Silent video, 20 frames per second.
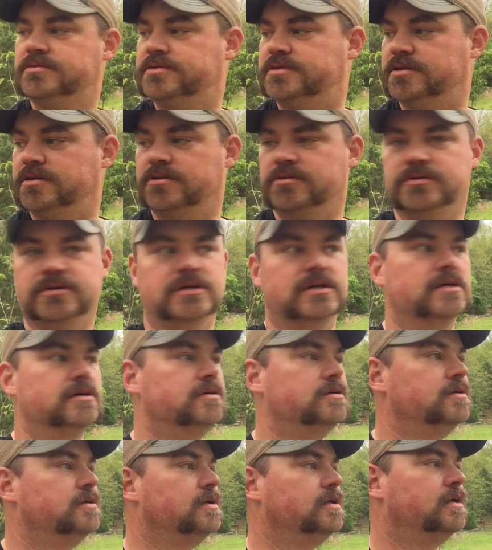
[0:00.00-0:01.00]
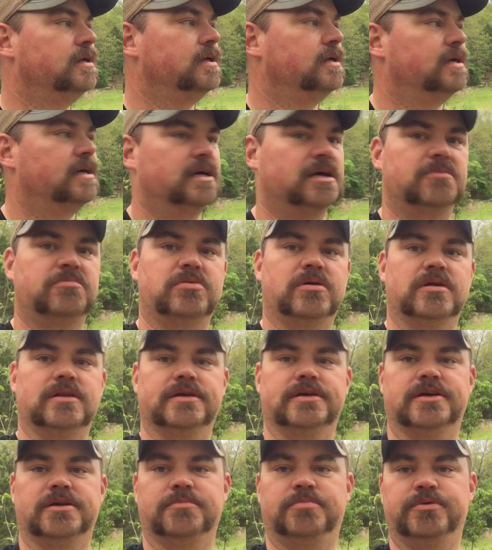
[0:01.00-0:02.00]
So I'm
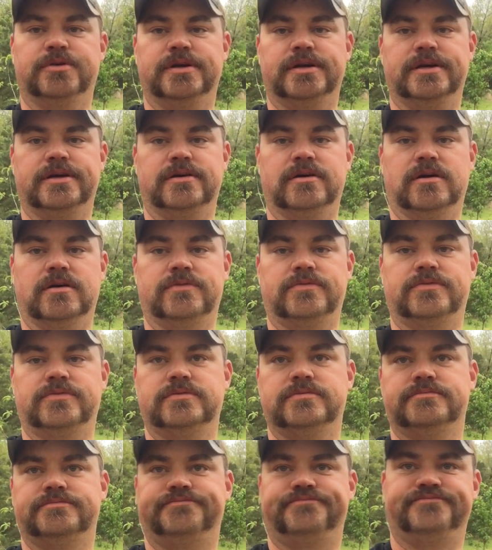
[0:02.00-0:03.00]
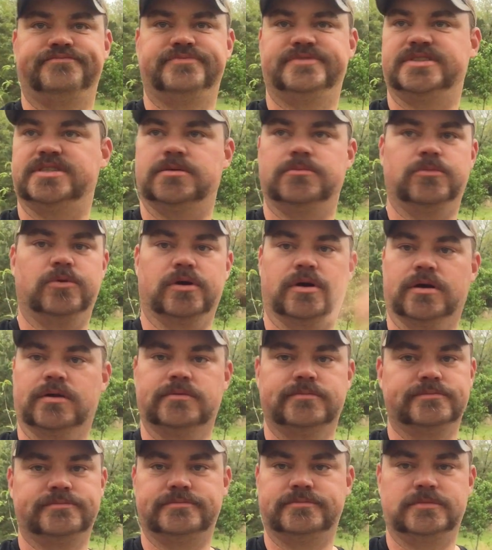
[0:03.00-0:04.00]
probably gonna put it off somewhere
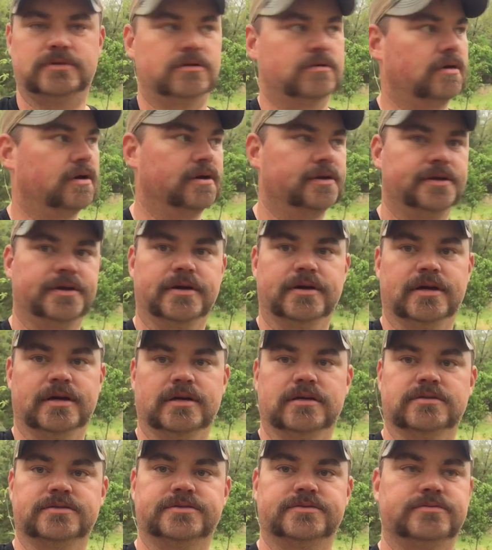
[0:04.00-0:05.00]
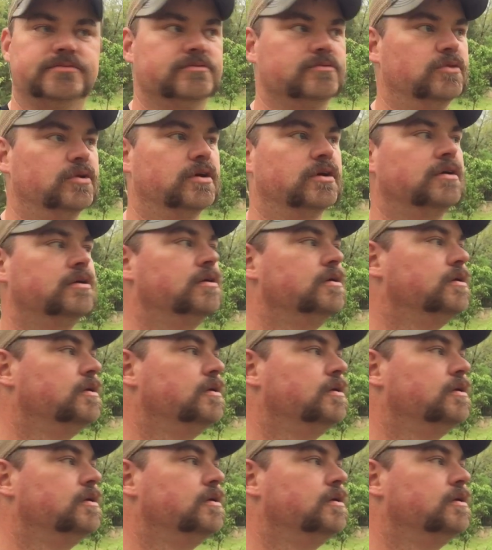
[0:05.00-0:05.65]
around here elsewhere.